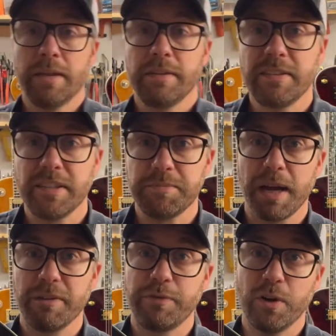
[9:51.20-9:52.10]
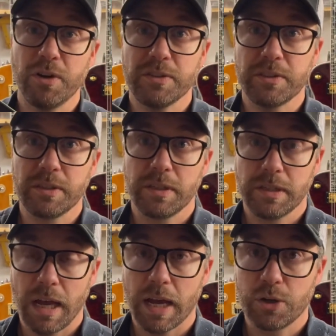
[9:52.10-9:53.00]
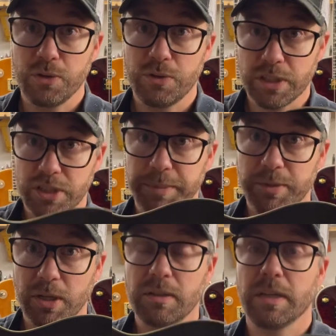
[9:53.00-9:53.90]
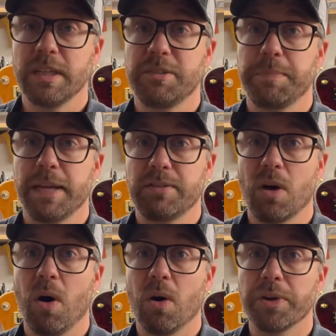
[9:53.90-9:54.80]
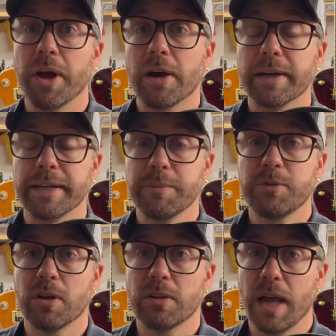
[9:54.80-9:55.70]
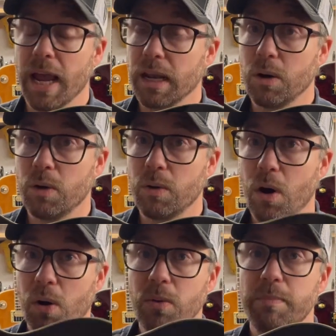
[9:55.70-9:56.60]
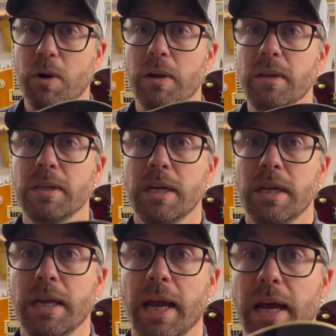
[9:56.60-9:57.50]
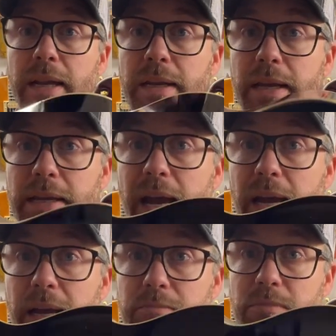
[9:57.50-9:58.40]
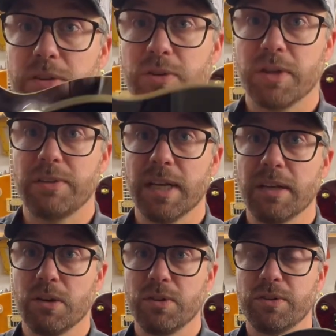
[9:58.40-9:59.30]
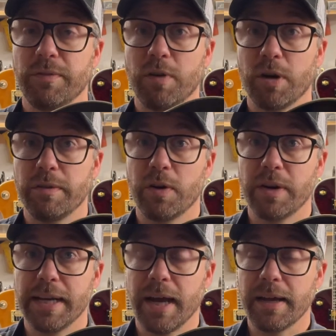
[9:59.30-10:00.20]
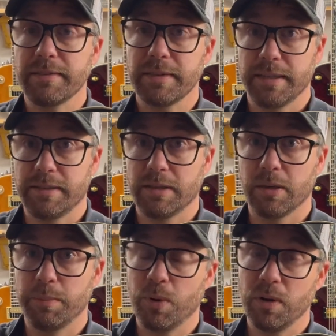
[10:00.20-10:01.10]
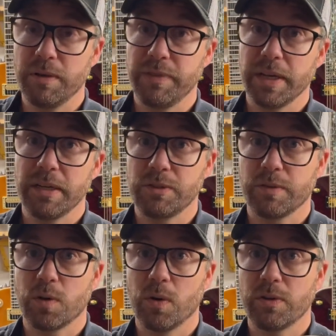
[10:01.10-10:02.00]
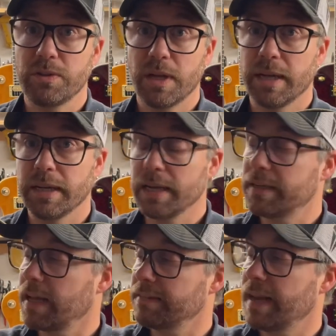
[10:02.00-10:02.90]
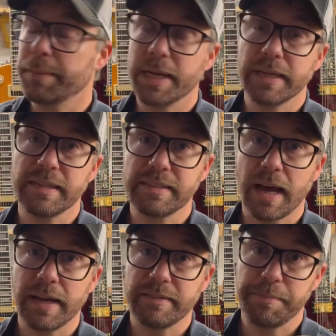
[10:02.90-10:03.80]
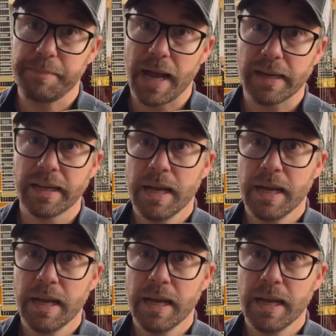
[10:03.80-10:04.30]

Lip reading: This is my first acoustic Chibson. It's based on a Gibson LOO model. And yeah, as you can see, it looks very, very nice. It's a poly finish, of course, and it has laminated sides and back.